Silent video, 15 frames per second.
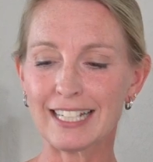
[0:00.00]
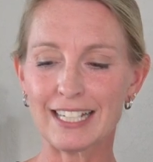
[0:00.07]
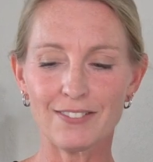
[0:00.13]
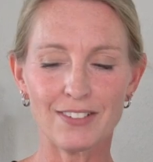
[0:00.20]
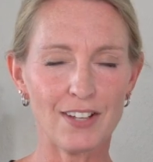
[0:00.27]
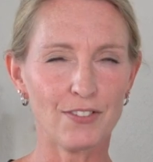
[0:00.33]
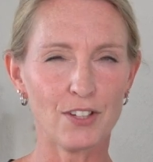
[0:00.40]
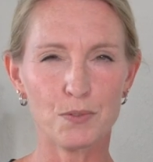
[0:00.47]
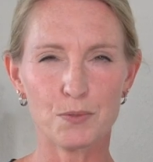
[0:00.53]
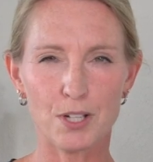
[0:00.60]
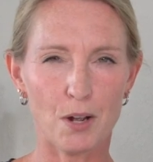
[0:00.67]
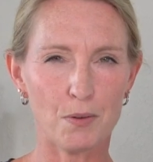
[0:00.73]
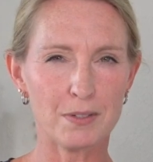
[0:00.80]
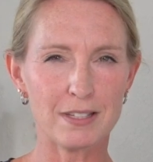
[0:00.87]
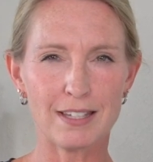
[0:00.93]
Even if you
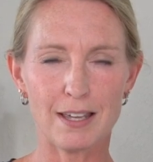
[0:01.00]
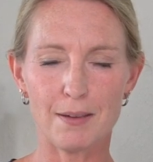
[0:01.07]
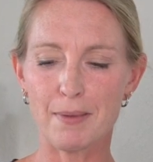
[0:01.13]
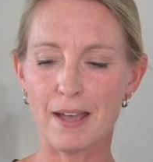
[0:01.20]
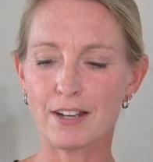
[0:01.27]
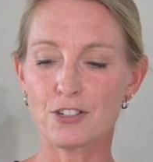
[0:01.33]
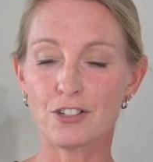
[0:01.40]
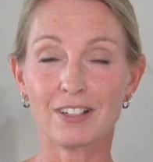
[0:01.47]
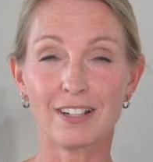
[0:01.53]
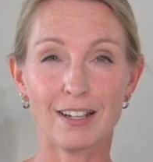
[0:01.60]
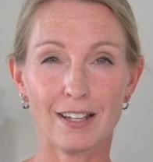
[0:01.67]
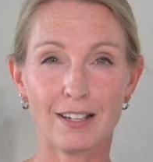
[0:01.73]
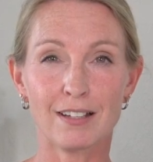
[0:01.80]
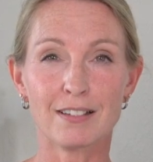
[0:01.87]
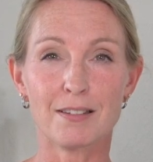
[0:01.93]
don't see a bend, you're
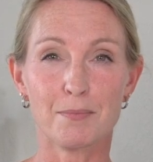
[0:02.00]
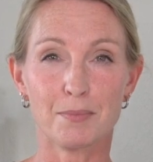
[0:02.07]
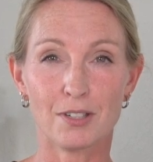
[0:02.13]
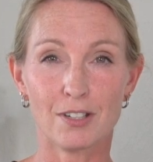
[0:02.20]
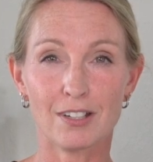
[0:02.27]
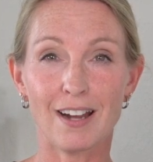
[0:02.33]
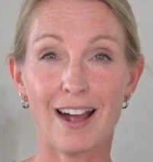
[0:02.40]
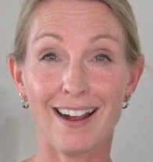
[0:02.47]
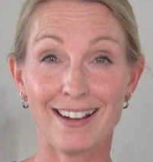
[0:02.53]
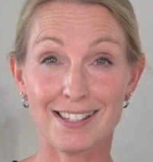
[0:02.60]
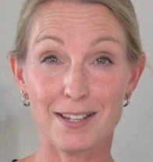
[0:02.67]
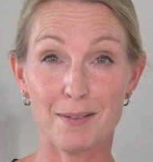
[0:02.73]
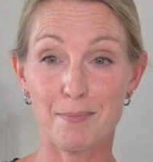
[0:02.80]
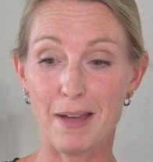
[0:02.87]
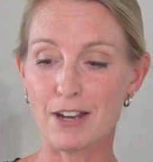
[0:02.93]
getting some good
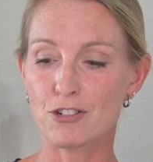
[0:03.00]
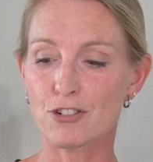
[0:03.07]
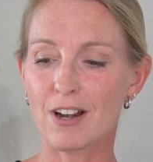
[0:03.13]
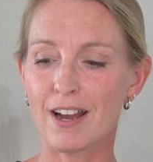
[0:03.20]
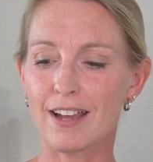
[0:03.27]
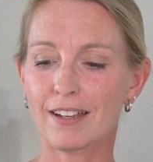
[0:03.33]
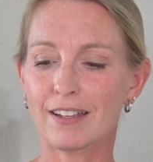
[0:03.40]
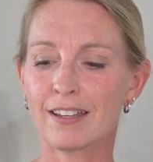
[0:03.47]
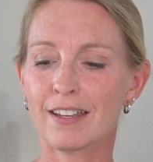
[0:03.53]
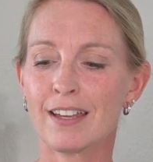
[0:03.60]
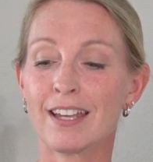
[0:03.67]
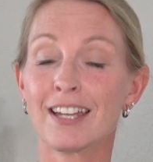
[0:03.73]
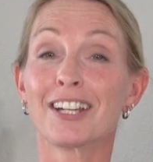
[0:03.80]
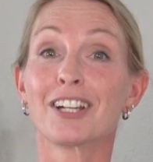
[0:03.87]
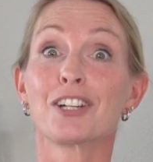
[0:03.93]
isometric
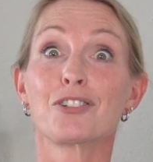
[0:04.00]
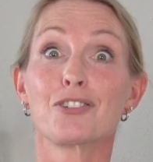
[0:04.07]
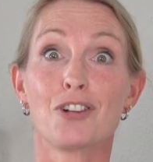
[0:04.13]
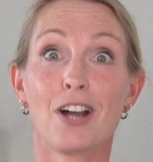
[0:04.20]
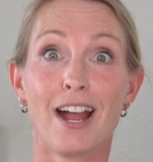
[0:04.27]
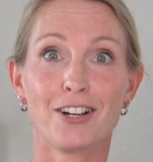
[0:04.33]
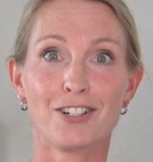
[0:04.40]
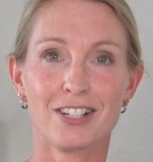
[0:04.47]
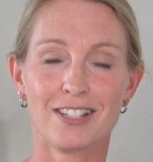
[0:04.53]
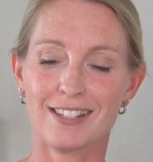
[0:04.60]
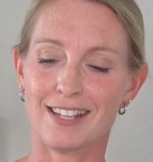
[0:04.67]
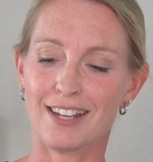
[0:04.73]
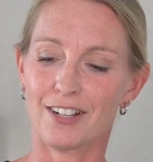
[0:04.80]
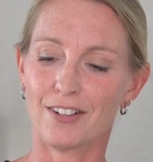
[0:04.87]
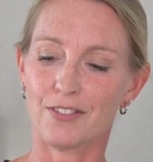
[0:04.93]
contractions
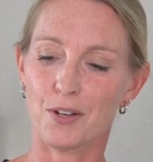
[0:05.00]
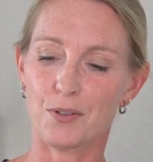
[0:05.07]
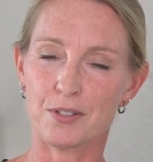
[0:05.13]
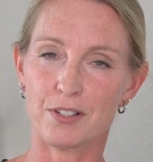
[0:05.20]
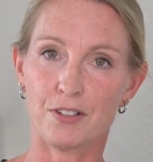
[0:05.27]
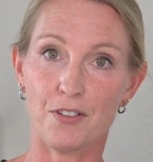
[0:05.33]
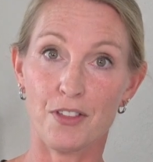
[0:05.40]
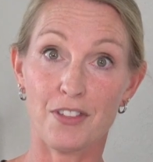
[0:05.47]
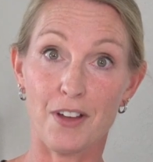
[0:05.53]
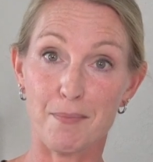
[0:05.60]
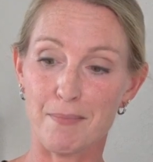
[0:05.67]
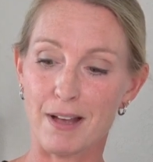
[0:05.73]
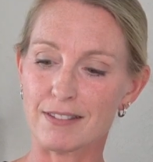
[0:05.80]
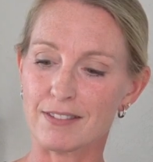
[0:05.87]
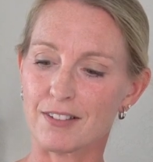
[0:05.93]
here of those little thumb
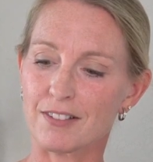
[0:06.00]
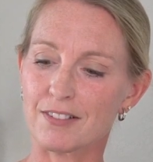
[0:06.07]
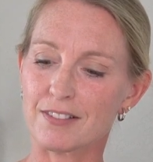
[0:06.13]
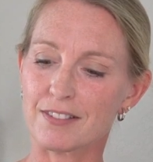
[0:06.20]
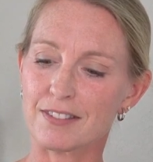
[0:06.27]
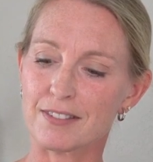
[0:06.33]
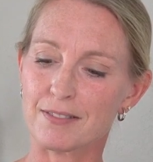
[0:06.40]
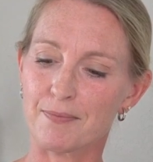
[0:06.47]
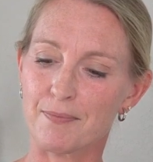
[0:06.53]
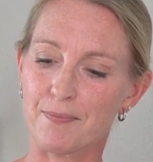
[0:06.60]
muscles.